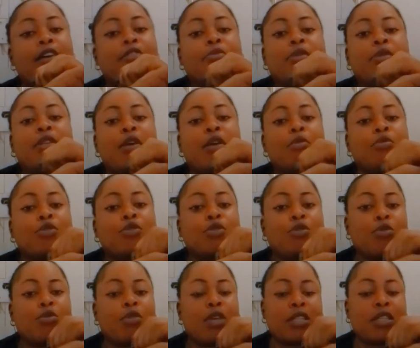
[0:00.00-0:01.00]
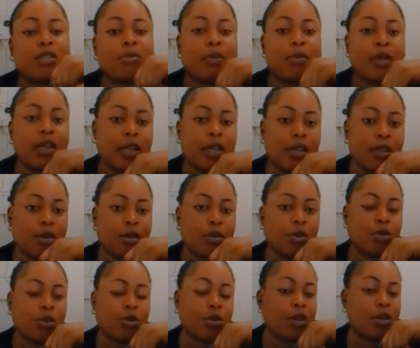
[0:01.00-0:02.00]
been able to explain,
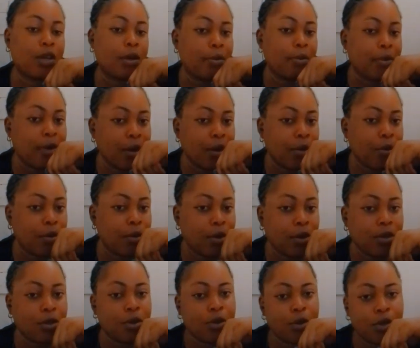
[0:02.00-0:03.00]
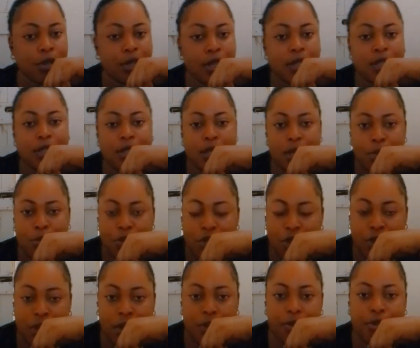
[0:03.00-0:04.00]
talk about what audience
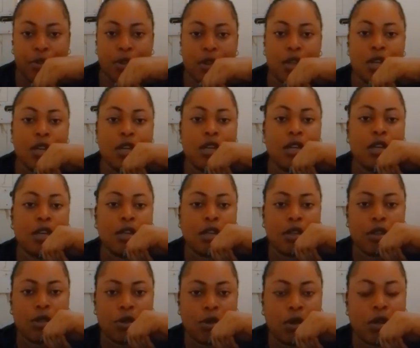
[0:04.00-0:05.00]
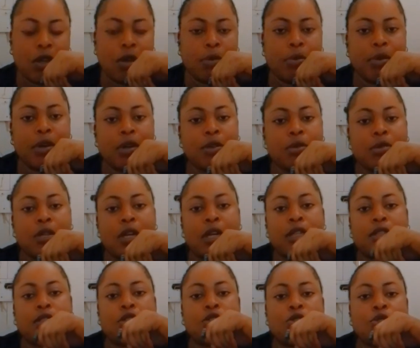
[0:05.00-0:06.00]
demography is all about and
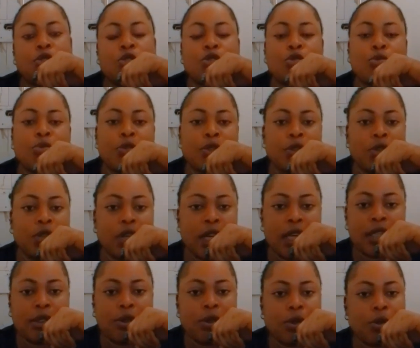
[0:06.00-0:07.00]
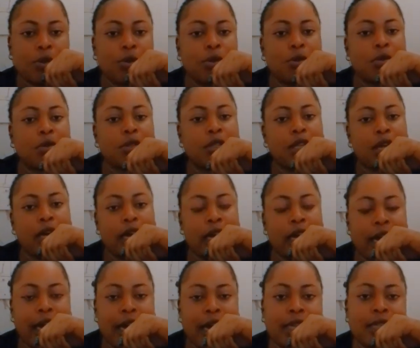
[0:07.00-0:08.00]
the social media handle that
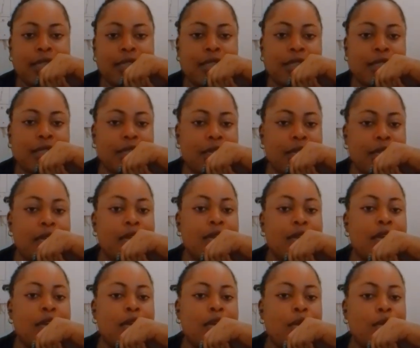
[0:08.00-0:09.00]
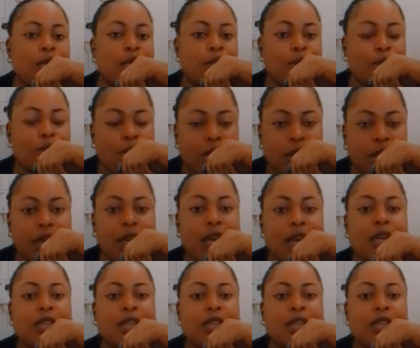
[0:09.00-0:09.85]
has the youngest